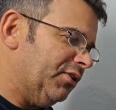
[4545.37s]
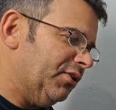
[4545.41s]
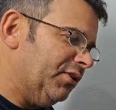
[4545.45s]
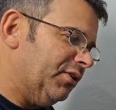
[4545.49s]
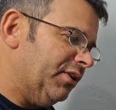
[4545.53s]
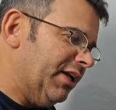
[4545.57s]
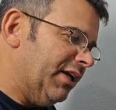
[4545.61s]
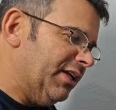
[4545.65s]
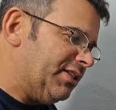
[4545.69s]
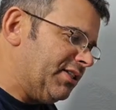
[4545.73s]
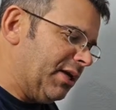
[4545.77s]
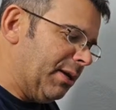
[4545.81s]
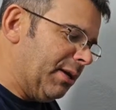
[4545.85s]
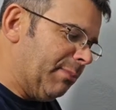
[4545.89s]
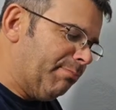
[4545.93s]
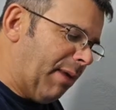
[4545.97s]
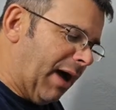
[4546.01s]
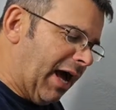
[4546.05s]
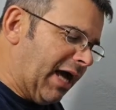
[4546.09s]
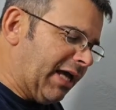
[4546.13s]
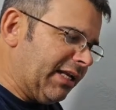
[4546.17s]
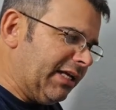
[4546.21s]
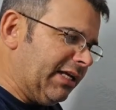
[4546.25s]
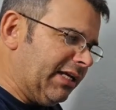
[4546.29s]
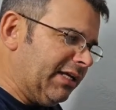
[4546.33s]
Is he
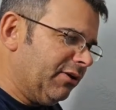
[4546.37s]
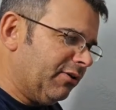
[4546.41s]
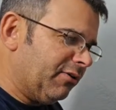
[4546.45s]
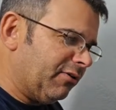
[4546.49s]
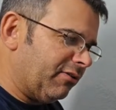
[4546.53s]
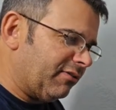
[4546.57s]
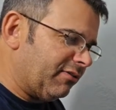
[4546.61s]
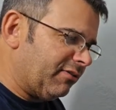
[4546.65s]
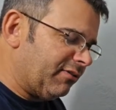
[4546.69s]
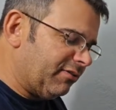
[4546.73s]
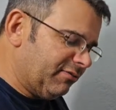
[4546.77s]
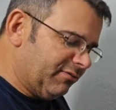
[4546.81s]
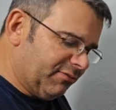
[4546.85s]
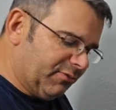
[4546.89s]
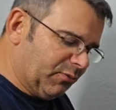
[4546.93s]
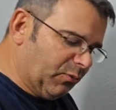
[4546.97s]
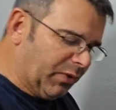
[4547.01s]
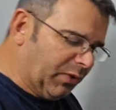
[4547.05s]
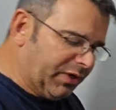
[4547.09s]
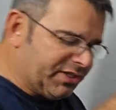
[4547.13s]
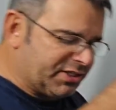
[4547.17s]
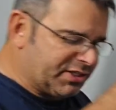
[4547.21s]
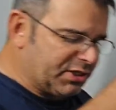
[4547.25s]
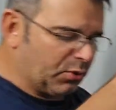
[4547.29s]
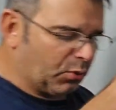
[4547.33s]
abiding or
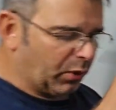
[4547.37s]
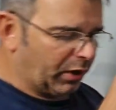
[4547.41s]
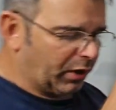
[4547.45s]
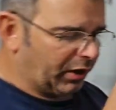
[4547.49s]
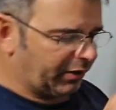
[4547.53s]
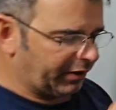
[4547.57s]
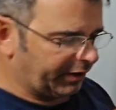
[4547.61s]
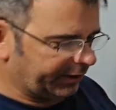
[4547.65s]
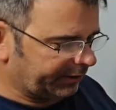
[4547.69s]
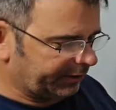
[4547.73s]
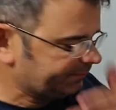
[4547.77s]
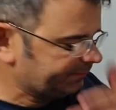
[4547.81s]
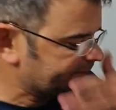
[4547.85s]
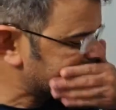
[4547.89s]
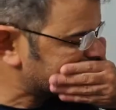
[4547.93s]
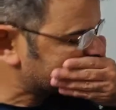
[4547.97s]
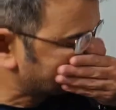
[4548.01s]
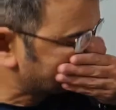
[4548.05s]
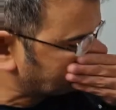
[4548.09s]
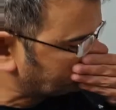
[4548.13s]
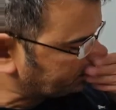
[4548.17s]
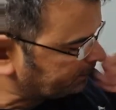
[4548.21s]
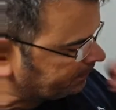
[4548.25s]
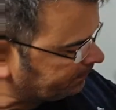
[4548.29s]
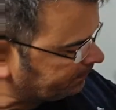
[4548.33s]
what is he wearing?
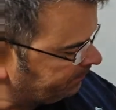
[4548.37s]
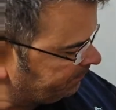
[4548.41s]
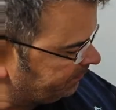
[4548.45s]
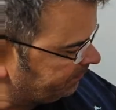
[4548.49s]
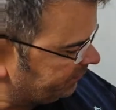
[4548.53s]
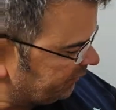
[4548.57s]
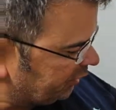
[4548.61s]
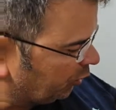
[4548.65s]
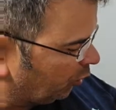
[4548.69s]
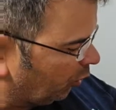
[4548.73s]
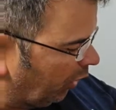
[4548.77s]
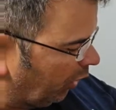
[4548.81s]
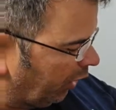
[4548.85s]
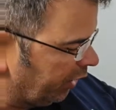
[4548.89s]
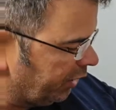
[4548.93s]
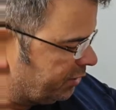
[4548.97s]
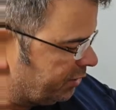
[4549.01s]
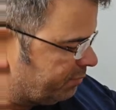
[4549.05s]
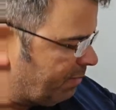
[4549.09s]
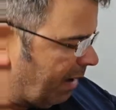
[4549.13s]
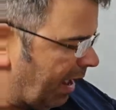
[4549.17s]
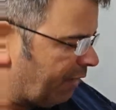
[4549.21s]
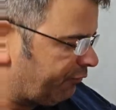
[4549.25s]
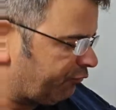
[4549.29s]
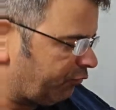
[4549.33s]
Is he wearing his
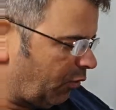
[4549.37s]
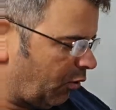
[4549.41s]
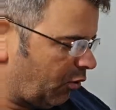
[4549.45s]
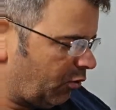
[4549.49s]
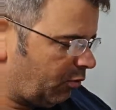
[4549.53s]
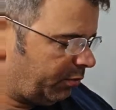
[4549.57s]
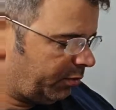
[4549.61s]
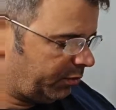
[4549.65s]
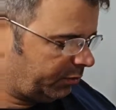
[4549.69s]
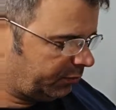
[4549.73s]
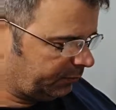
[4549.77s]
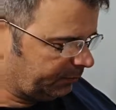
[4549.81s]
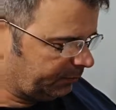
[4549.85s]
bathrobe?